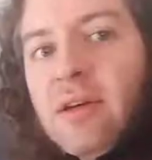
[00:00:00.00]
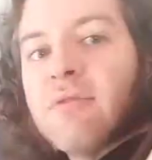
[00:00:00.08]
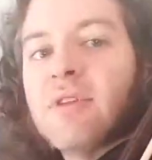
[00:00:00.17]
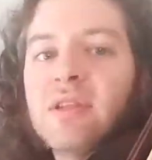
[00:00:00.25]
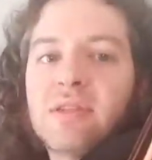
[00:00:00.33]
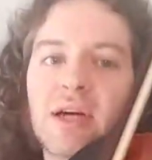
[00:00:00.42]
of
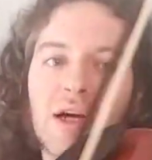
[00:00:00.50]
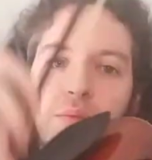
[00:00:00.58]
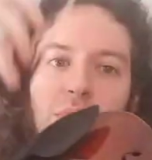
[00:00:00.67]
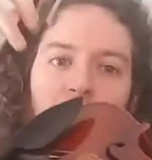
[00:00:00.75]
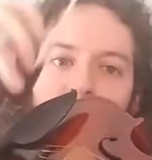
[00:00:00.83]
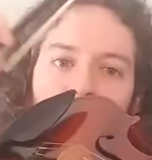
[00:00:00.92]
the entire
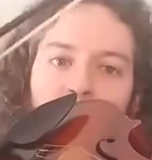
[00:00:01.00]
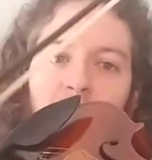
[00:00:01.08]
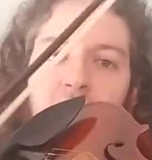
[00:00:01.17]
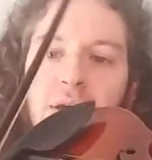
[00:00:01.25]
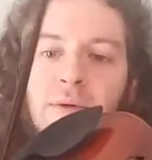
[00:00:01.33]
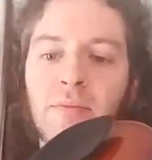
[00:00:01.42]
bow
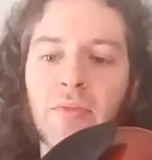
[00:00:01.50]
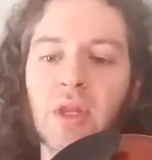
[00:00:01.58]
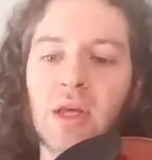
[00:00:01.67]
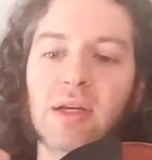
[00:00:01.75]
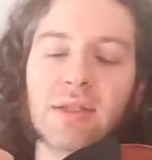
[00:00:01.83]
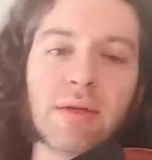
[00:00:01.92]
falling,
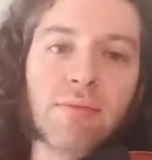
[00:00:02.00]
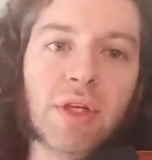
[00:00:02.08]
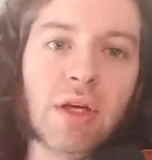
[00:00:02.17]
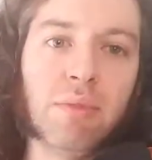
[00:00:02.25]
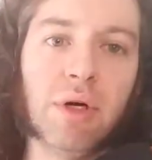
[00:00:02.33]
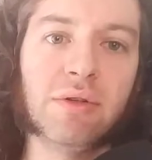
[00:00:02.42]
and
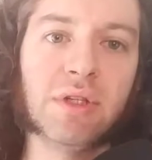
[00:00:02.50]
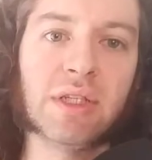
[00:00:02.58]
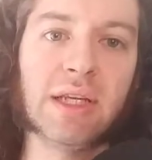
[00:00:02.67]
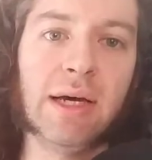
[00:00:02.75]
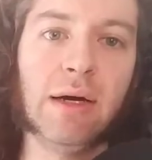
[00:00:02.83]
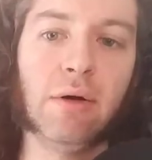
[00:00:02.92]
something about
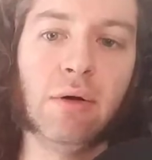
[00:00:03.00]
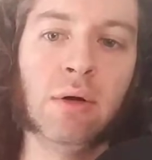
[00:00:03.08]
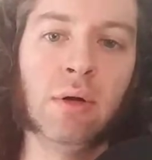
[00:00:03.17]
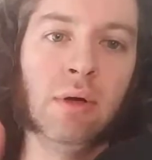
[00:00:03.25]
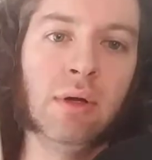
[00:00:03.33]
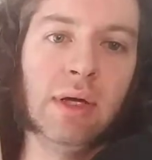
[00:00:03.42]
just how
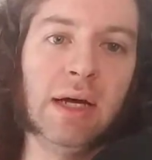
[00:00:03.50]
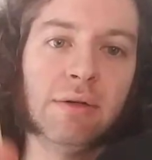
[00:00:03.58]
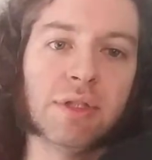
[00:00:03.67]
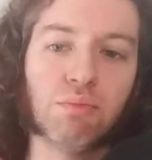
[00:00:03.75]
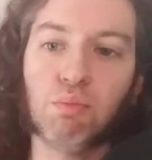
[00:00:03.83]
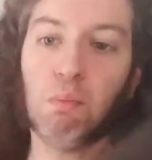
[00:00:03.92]
how
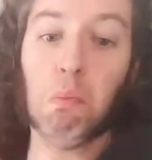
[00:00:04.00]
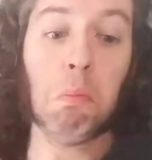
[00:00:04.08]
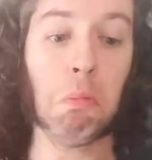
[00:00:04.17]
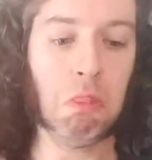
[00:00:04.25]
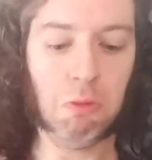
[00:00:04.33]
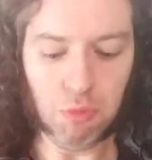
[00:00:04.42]

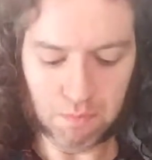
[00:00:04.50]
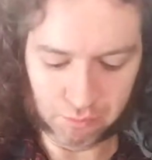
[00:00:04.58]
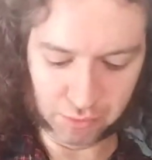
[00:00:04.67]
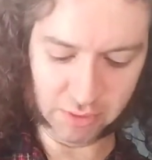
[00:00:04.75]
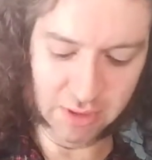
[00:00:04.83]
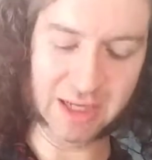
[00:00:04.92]

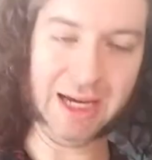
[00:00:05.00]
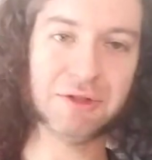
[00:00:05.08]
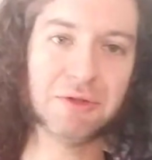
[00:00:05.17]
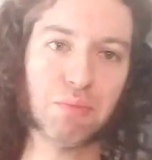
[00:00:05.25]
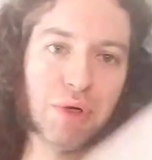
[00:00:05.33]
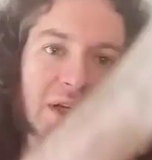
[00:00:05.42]
sp- how
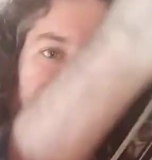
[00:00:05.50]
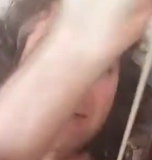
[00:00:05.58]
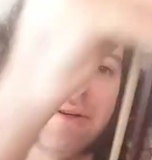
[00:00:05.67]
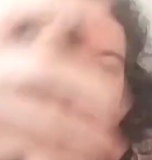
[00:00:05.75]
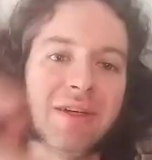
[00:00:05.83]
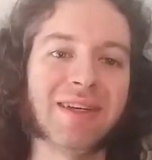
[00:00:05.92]
springy
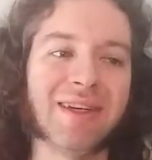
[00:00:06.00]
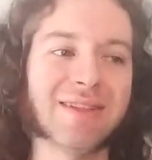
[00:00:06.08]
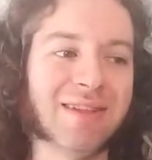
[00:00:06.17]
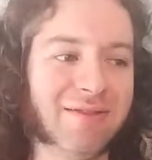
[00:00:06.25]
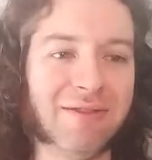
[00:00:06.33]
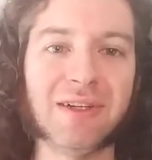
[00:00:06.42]
it really
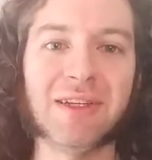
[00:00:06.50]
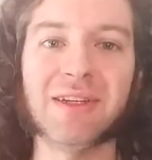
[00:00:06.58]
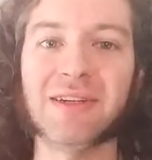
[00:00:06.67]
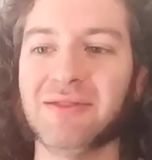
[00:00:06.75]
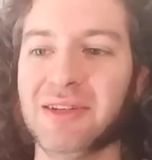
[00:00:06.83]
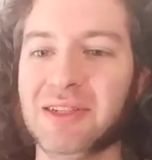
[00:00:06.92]
isn't. Funny
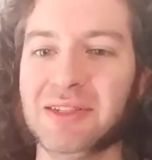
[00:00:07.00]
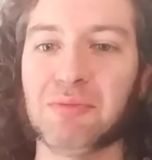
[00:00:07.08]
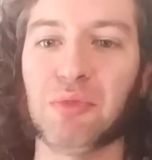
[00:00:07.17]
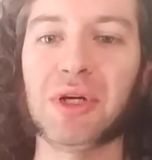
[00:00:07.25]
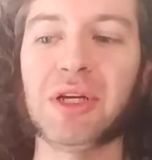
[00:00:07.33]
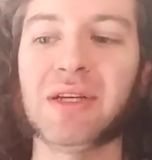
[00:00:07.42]
enough, it is
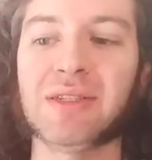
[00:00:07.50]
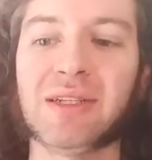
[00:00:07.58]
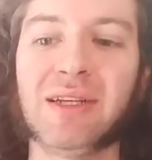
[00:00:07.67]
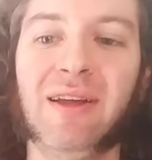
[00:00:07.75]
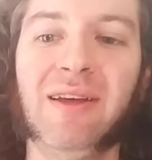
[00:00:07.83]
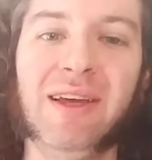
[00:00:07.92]
springy, isn't
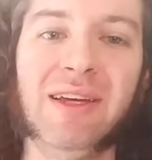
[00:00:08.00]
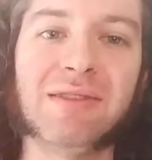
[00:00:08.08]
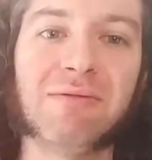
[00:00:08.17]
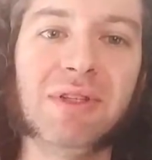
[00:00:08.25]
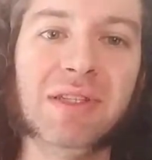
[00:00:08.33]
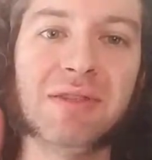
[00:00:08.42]
it?
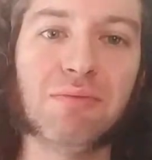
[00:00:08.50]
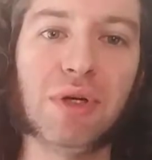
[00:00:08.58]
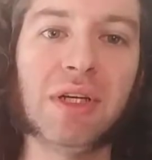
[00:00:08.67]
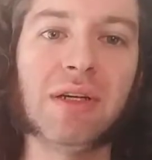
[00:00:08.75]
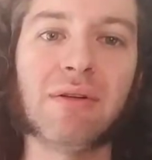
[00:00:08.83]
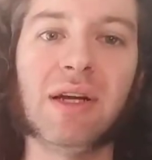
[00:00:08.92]
It's really
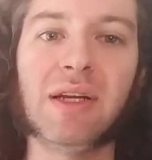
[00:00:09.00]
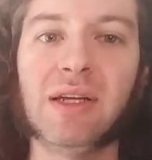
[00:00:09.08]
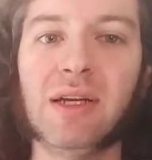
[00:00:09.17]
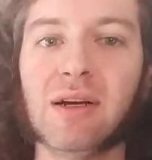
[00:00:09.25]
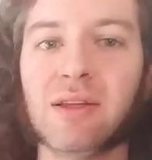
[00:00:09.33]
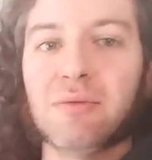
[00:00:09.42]
springy right
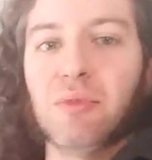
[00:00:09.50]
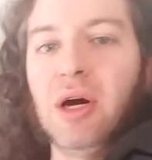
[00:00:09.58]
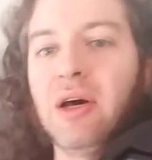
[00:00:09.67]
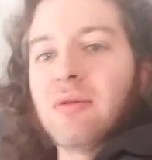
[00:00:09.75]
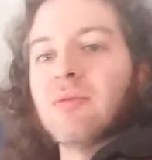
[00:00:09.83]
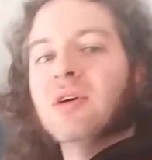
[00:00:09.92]
here at the
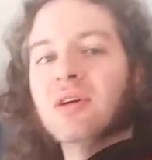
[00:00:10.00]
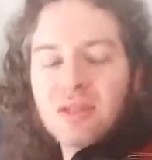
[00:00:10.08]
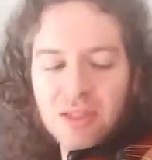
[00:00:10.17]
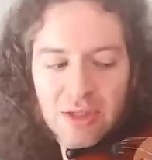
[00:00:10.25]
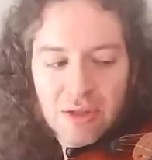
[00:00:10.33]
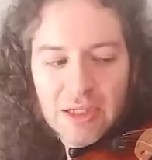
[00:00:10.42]
bottom.
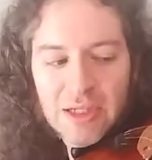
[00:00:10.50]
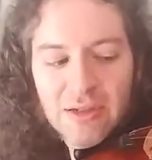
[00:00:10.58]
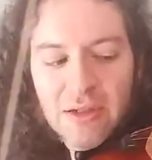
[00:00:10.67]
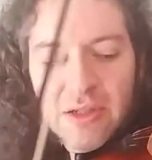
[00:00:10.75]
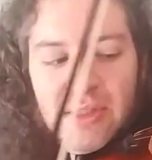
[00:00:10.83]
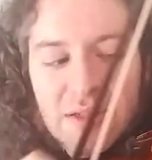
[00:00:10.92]
So like you
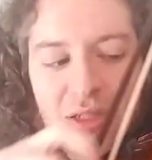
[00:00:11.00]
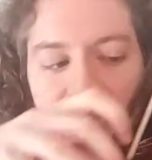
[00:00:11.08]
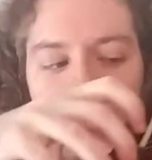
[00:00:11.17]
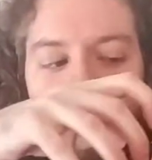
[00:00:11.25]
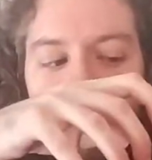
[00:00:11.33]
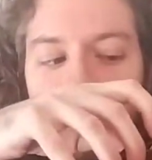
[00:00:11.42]
notice just
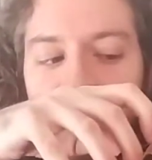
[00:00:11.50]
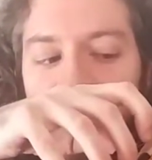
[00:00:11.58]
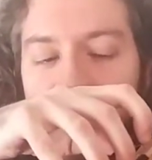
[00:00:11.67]
the difference.